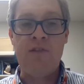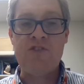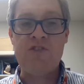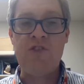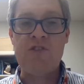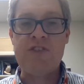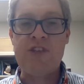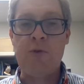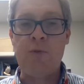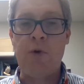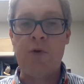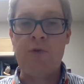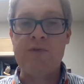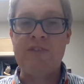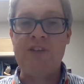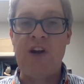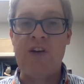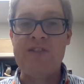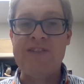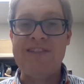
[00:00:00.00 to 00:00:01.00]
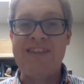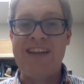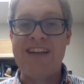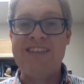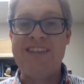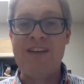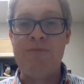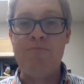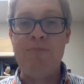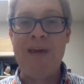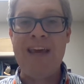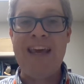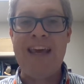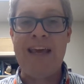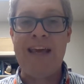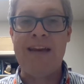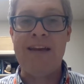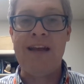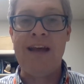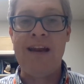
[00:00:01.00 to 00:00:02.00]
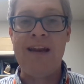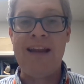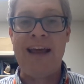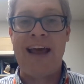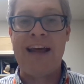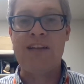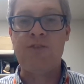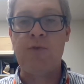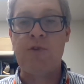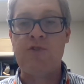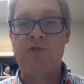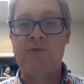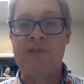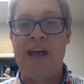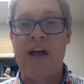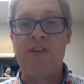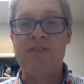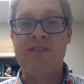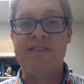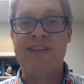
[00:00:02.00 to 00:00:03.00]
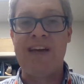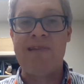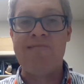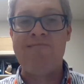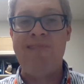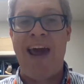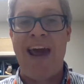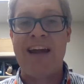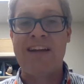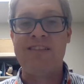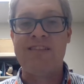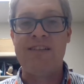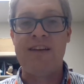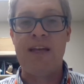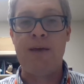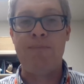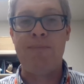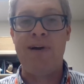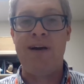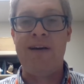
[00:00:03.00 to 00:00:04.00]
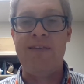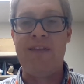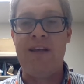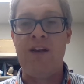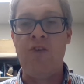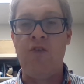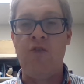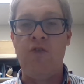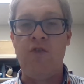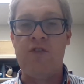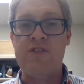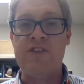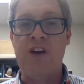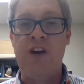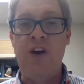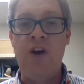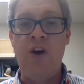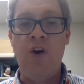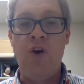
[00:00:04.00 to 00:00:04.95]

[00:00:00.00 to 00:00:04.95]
There was also what was known as the demesne, land which was held directly by the lord.